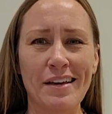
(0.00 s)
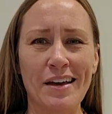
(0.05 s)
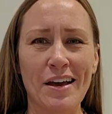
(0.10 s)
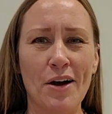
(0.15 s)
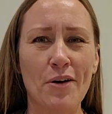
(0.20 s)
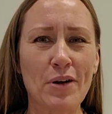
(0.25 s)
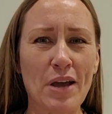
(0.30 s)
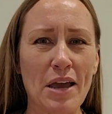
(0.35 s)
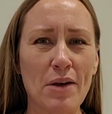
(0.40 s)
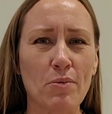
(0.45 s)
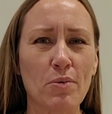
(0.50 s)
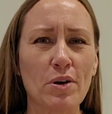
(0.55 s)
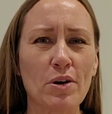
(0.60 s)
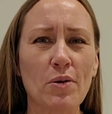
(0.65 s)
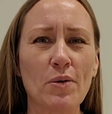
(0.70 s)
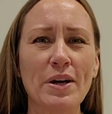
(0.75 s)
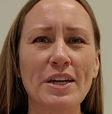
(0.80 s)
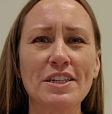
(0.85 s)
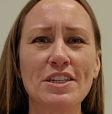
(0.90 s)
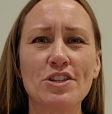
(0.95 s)
Okay, we're
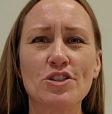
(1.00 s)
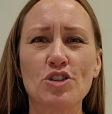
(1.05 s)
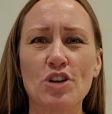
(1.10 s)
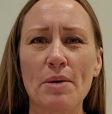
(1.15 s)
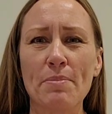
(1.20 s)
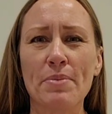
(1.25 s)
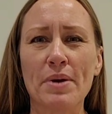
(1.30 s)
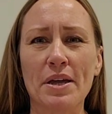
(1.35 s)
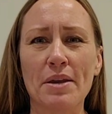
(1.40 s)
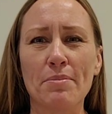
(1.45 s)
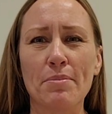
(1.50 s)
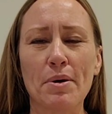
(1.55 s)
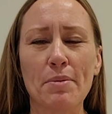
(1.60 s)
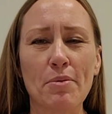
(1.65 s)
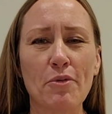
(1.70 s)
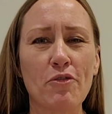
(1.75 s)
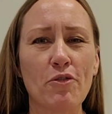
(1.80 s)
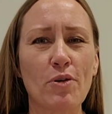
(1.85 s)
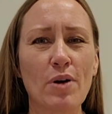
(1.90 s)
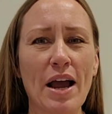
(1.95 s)
going to jump in, but
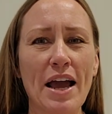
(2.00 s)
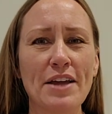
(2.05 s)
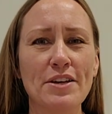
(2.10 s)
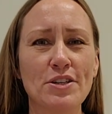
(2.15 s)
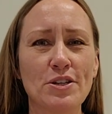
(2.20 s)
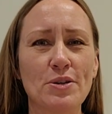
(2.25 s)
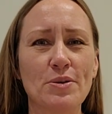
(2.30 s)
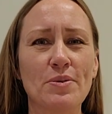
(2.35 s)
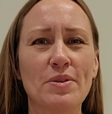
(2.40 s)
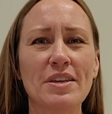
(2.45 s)
before I do,